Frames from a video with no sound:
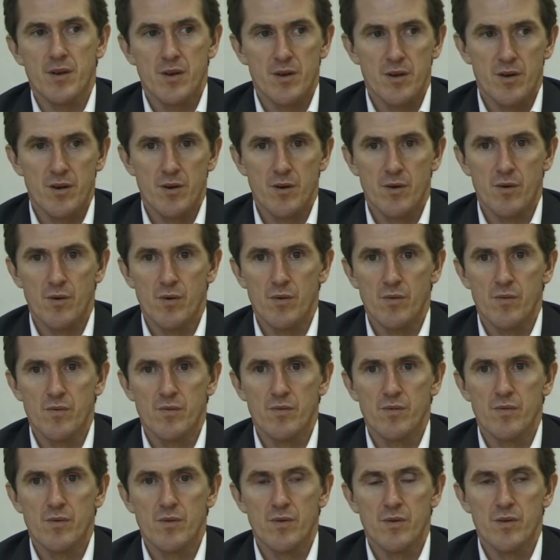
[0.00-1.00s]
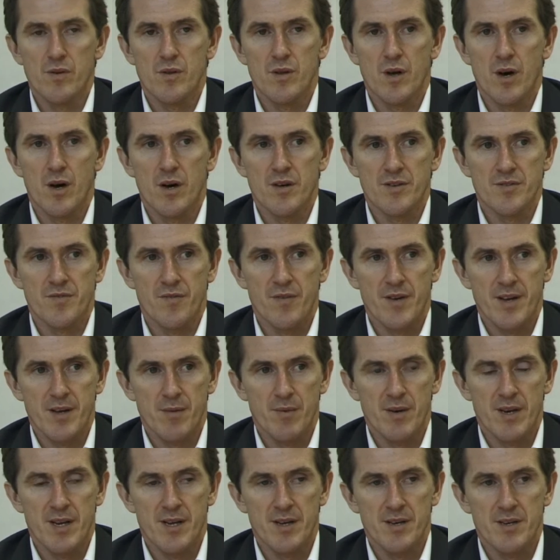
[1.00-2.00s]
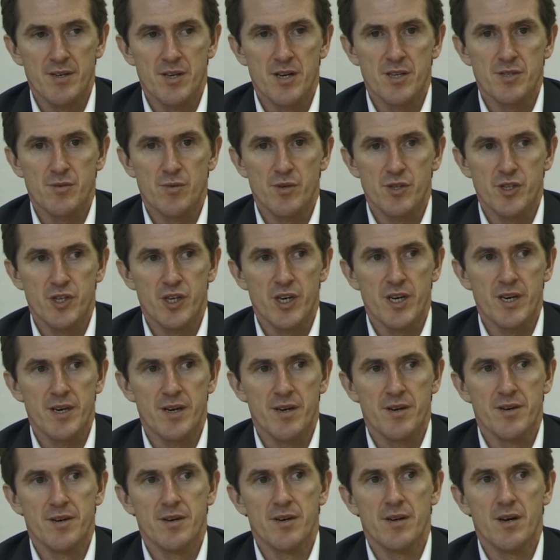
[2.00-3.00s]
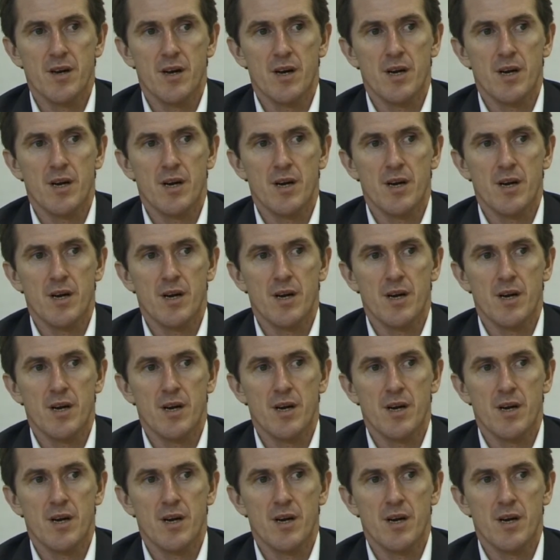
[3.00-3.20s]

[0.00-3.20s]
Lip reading: you know, not as frequently as what she did.